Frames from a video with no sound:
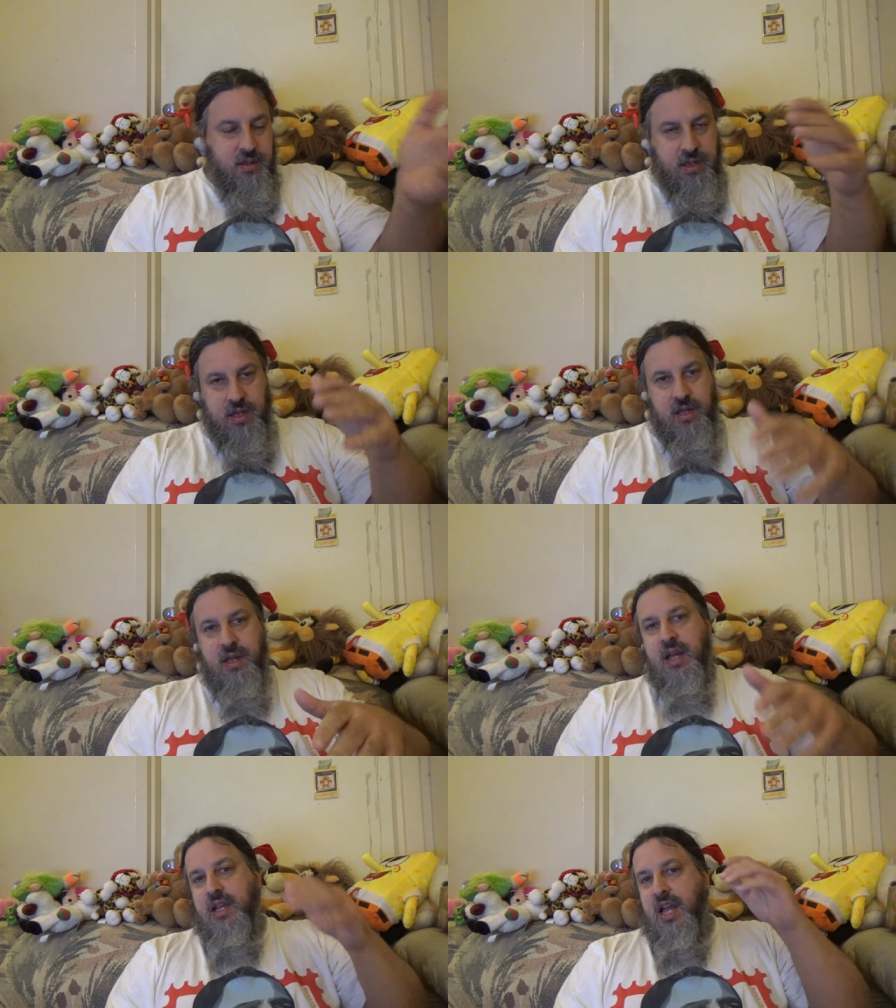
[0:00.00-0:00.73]

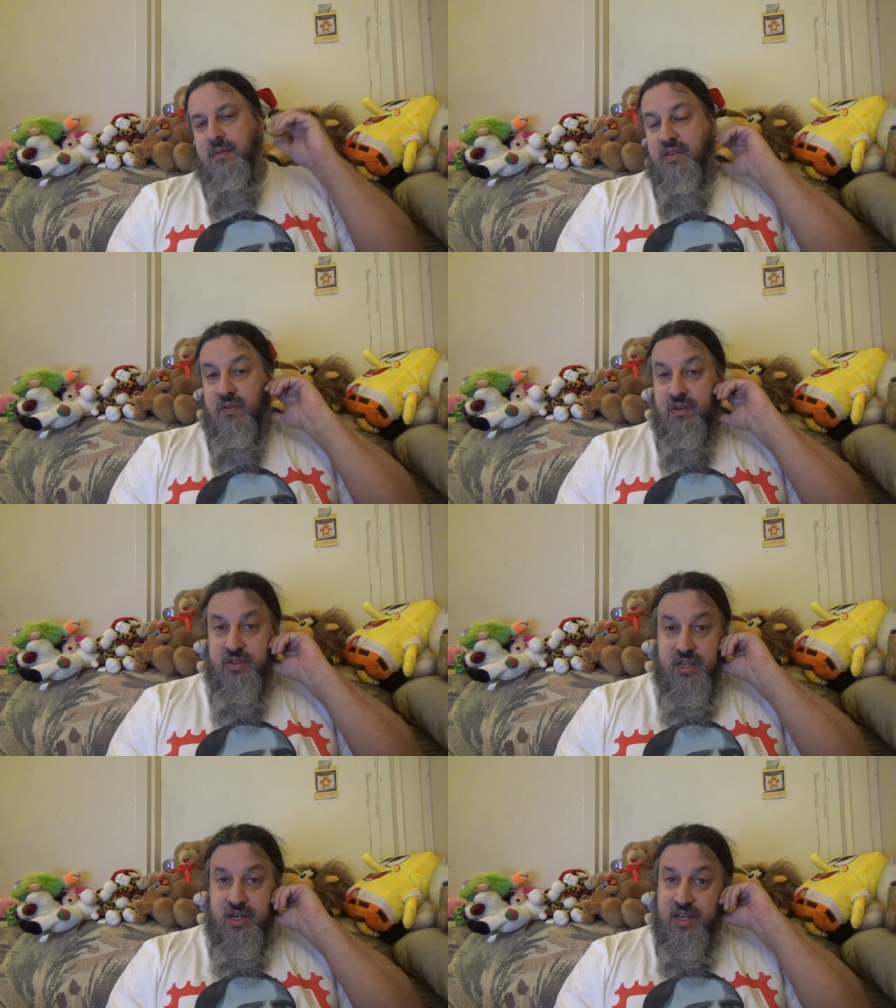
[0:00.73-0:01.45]
I got my
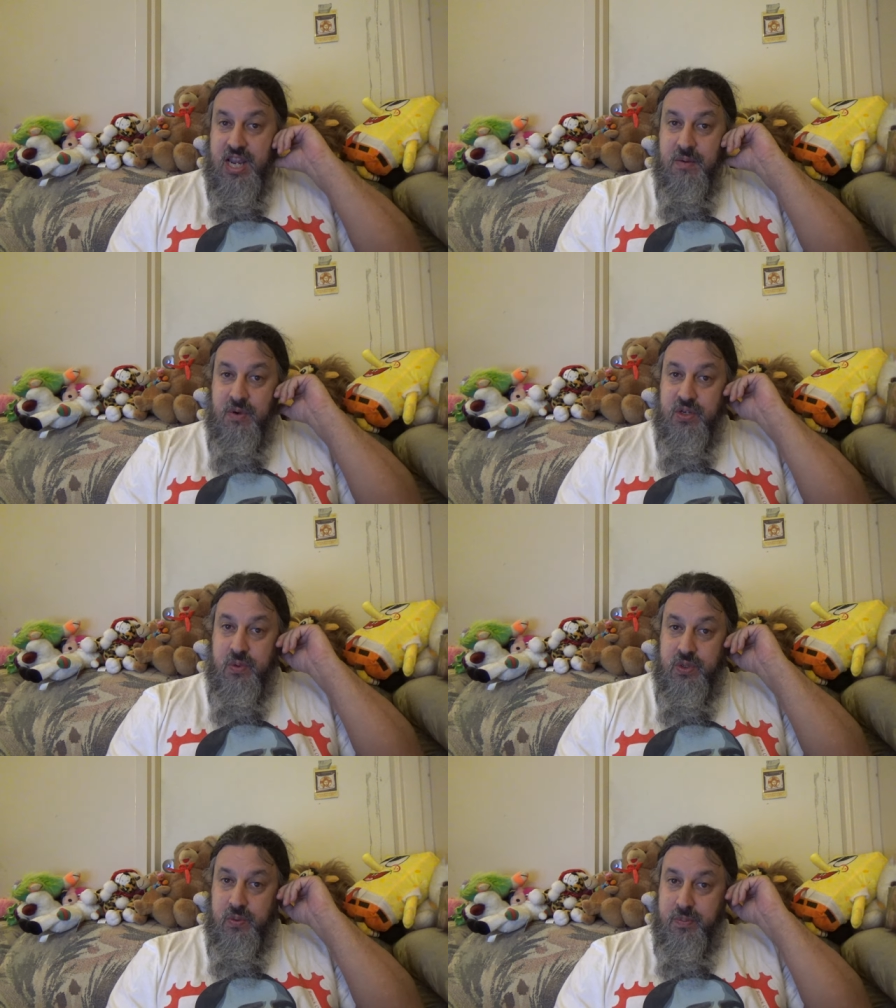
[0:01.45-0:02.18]
first set of cameras,
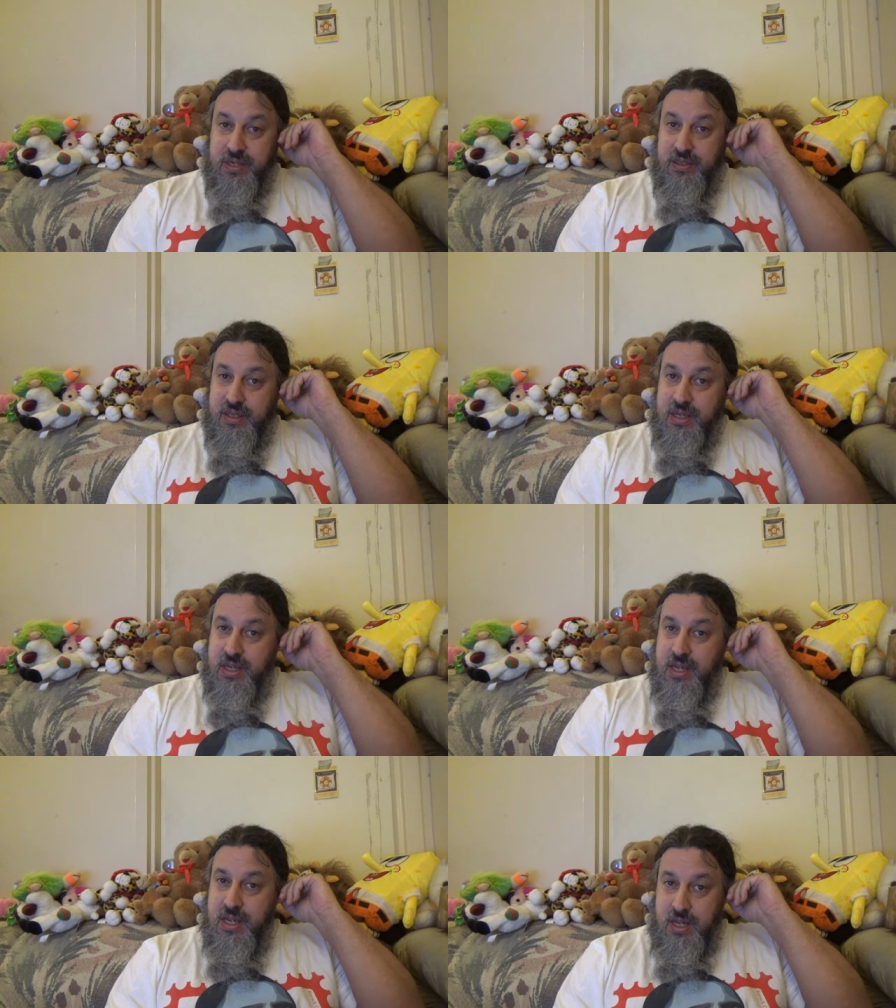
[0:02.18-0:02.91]
which were
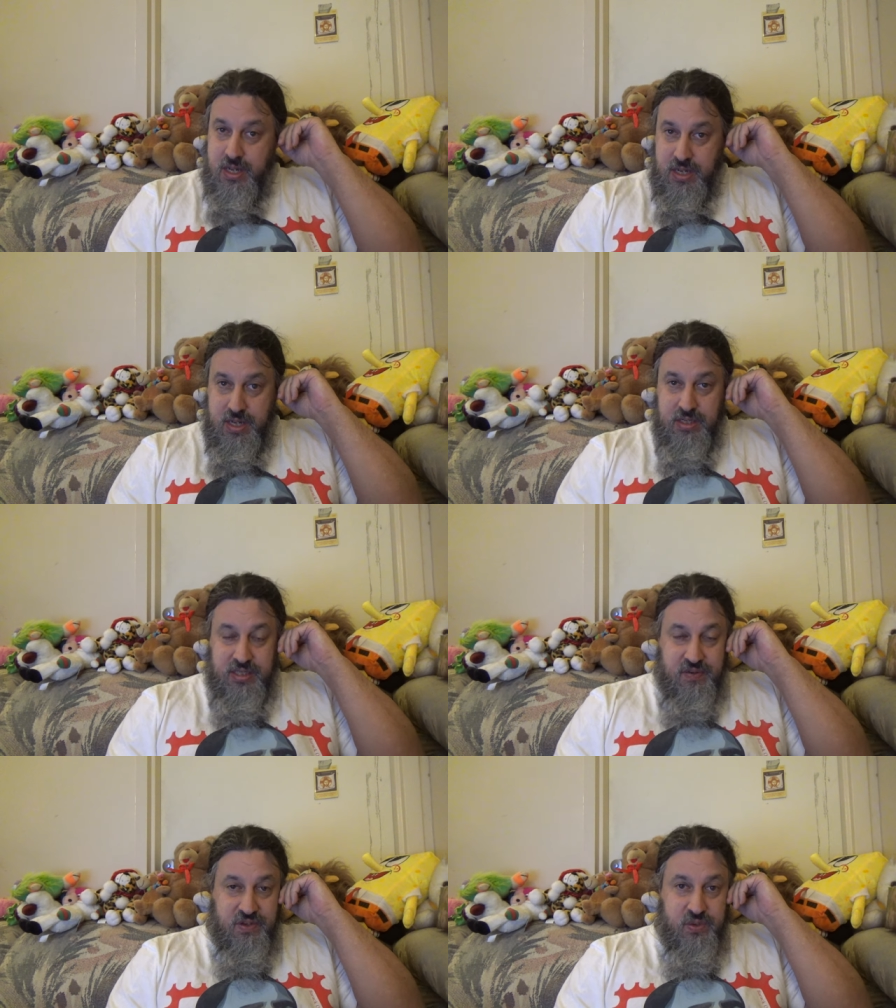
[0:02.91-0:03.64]
basically
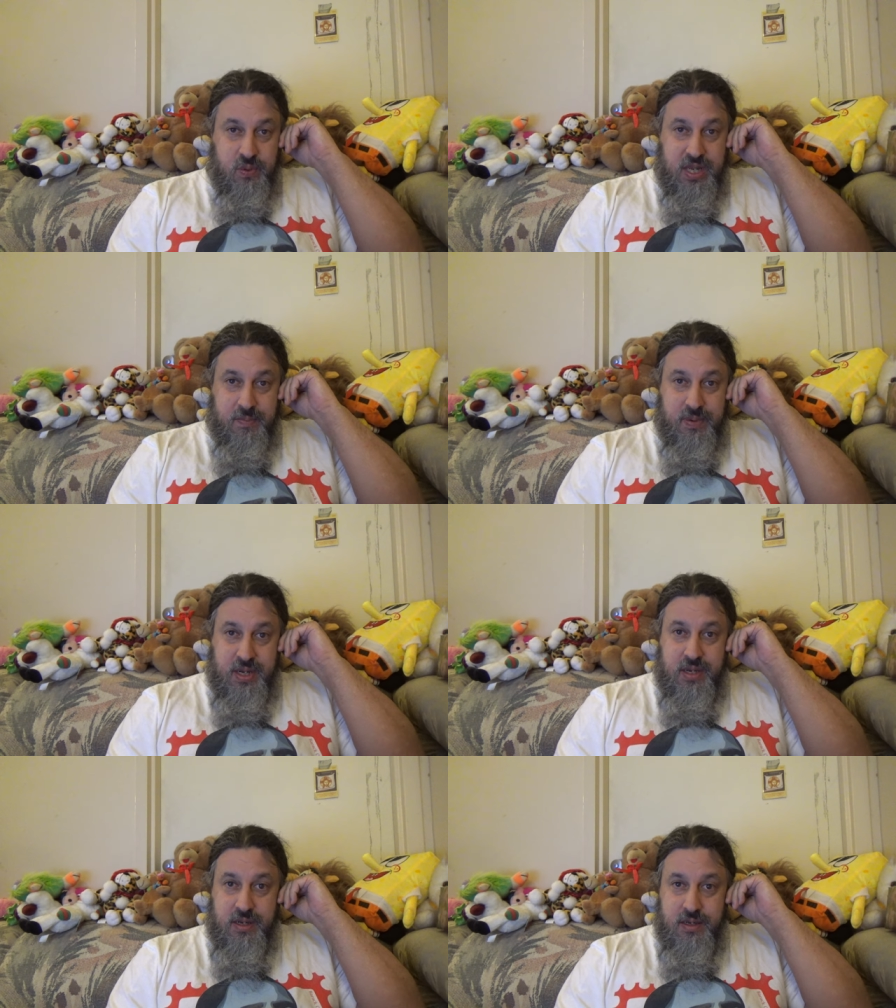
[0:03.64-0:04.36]

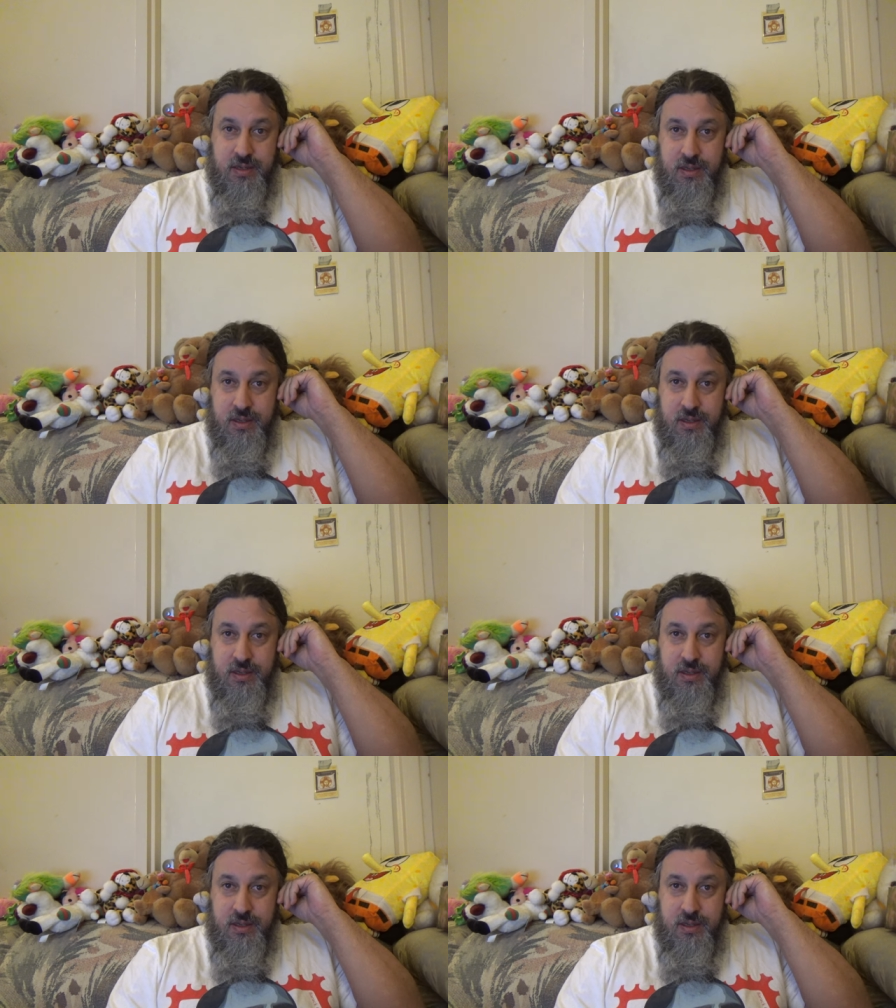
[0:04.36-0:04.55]
720p,